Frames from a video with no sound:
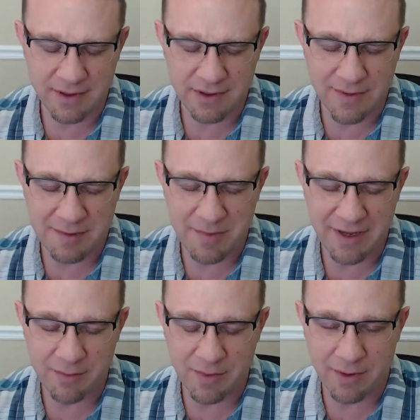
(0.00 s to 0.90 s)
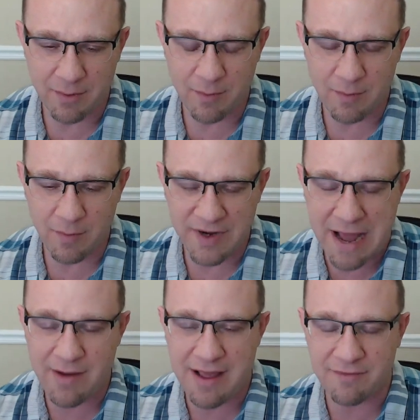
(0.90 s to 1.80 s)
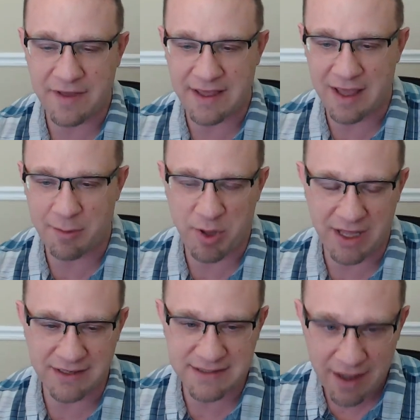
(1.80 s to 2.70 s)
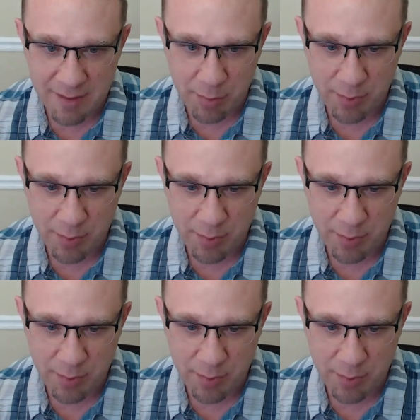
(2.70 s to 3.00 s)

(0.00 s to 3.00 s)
correct me, we now have a campaign type